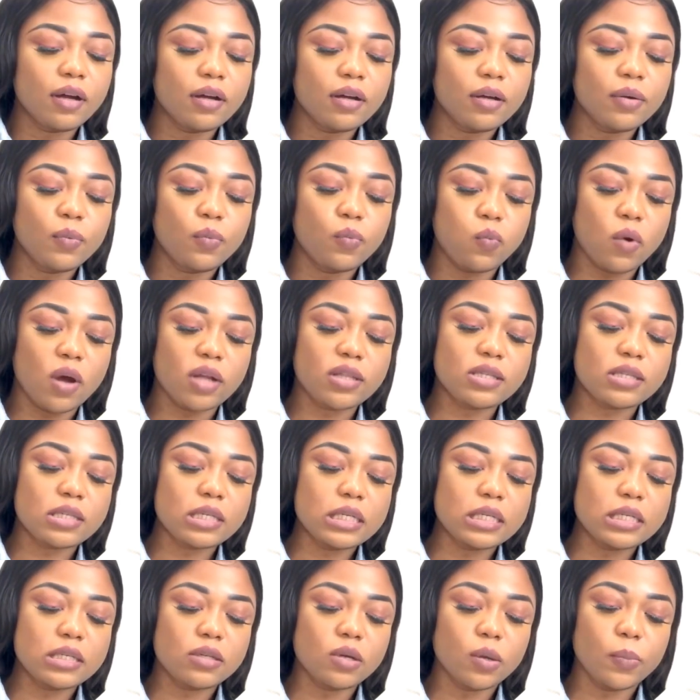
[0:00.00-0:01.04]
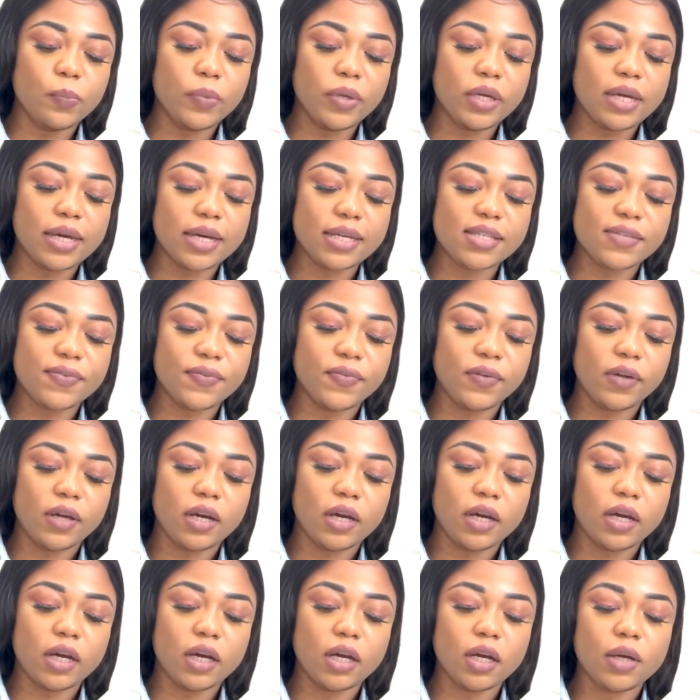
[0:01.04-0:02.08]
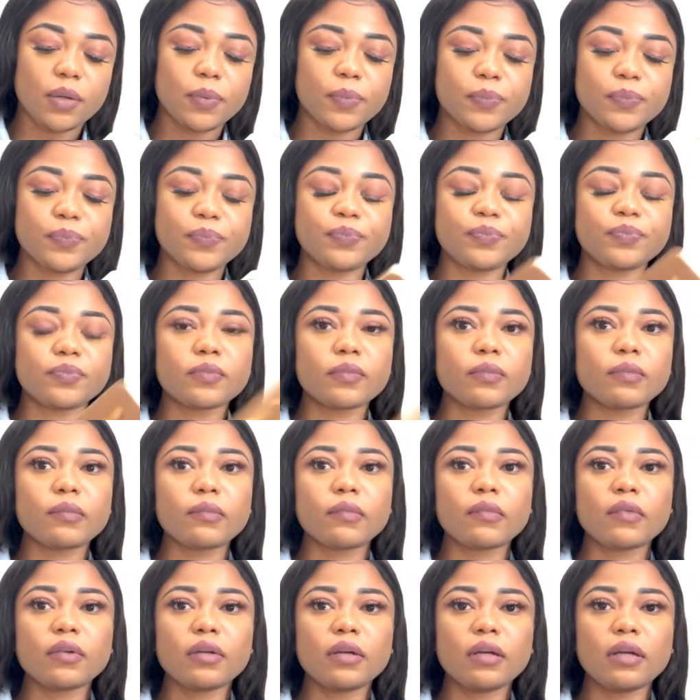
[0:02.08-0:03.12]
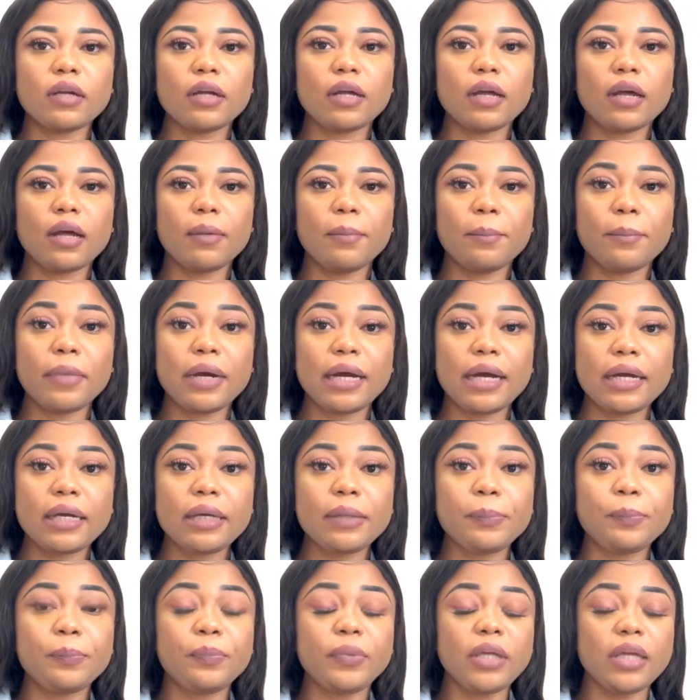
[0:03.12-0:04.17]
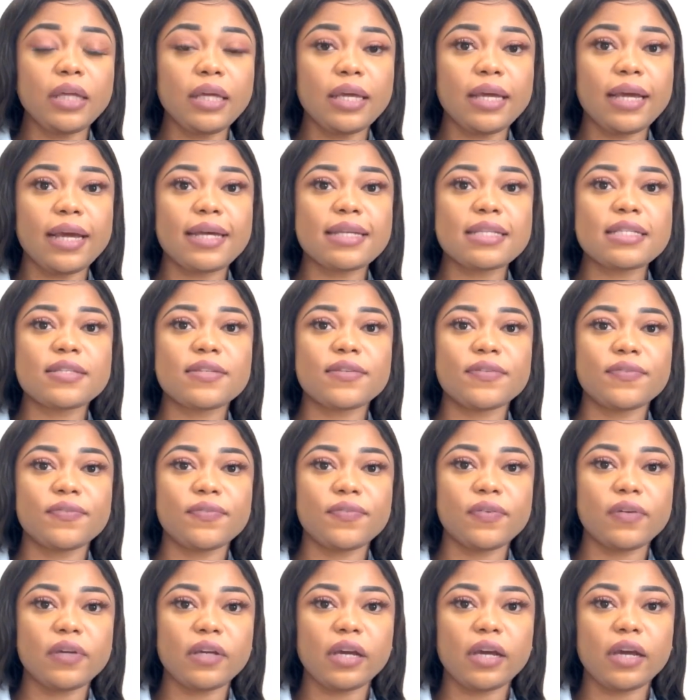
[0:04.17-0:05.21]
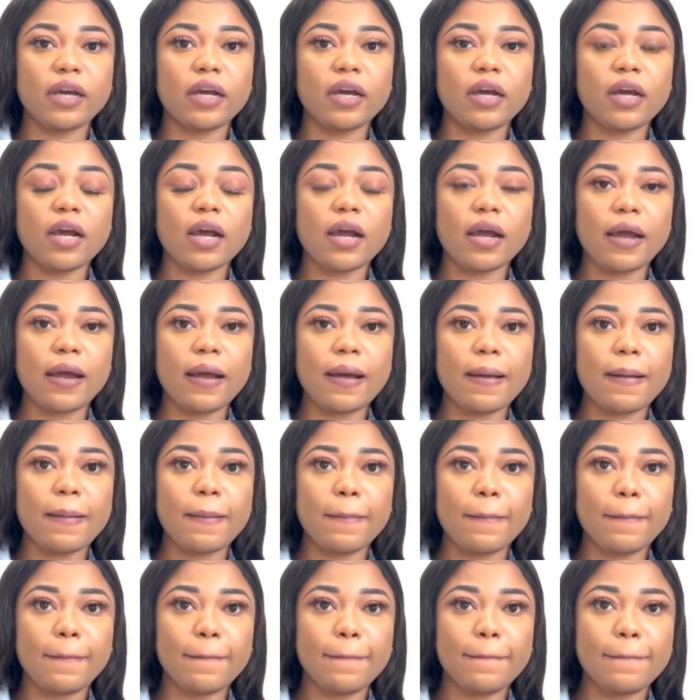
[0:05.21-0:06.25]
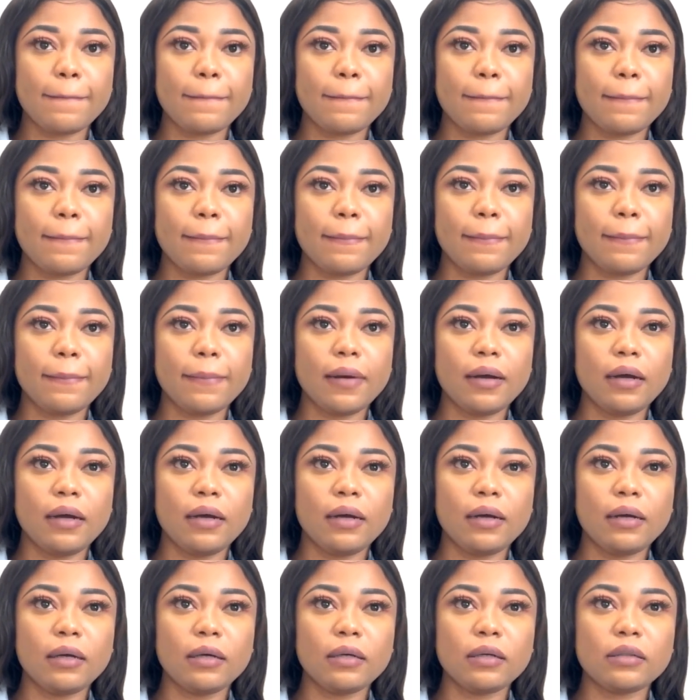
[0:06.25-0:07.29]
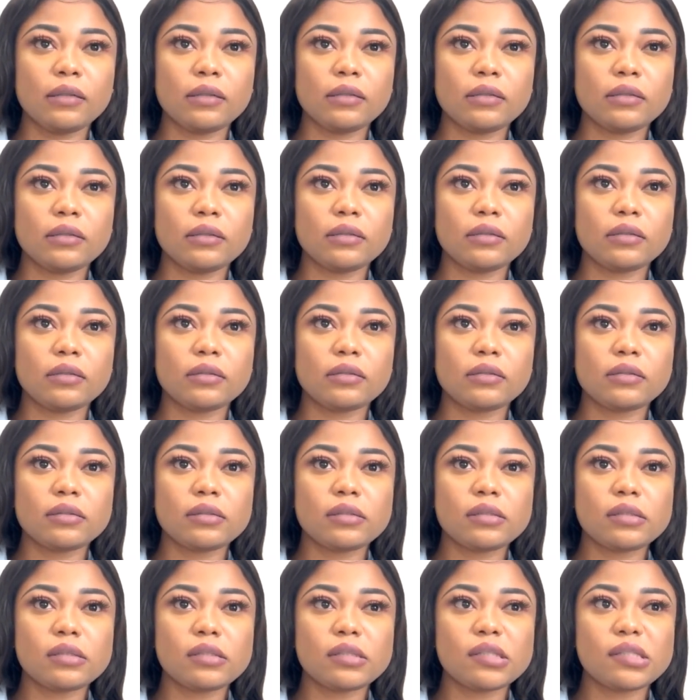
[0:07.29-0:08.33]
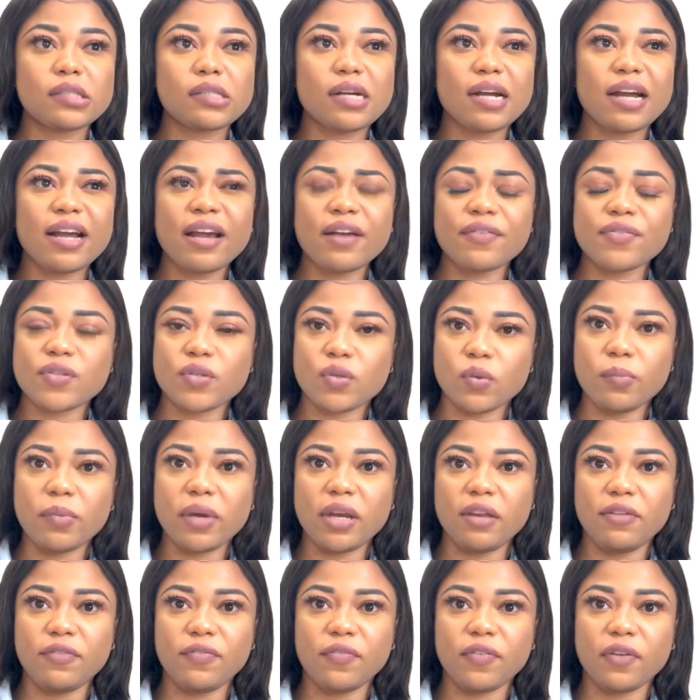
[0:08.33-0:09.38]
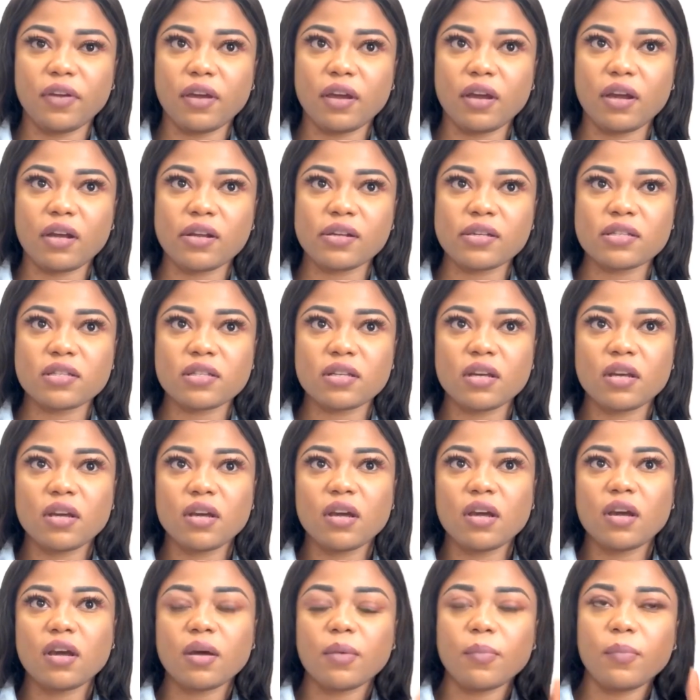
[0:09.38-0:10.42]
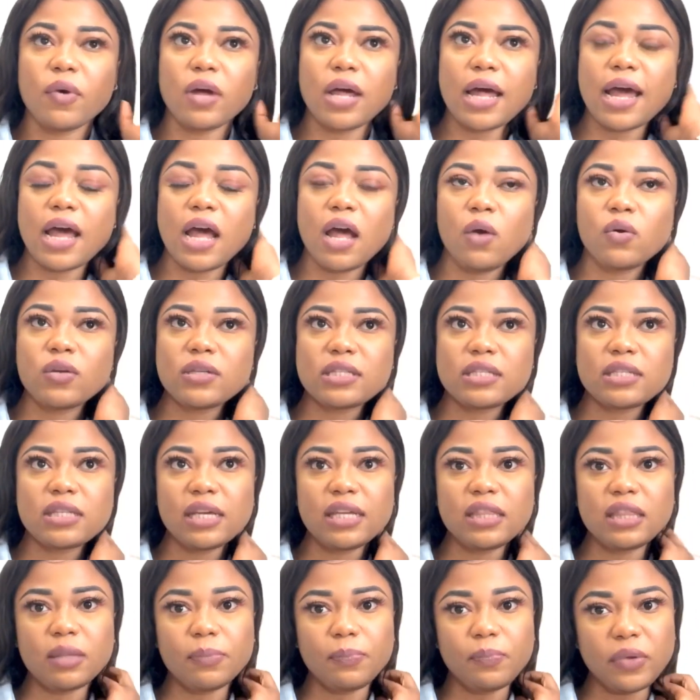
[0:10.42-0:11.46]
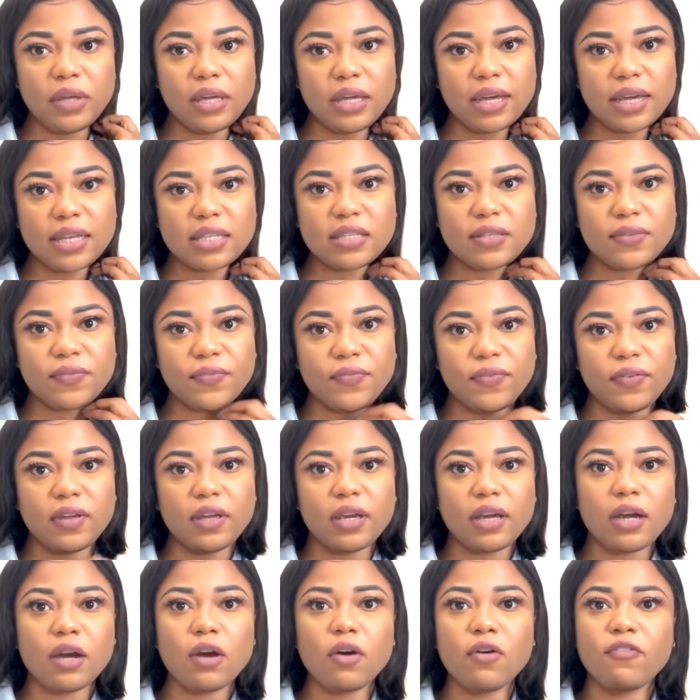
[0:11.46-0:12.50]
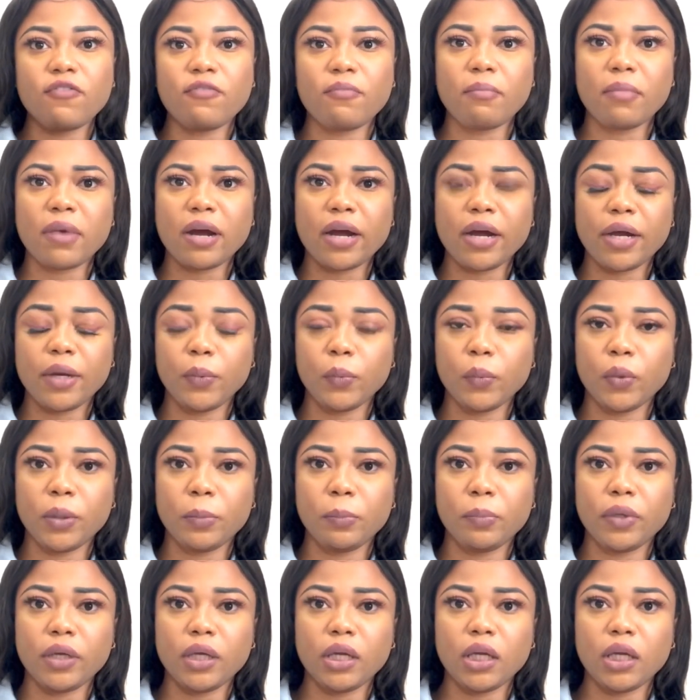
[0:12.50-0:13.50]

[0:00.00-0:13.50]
What is your biggest fear? My biggest fear, I have so many fears, but I'll say the biggest fear of mine would be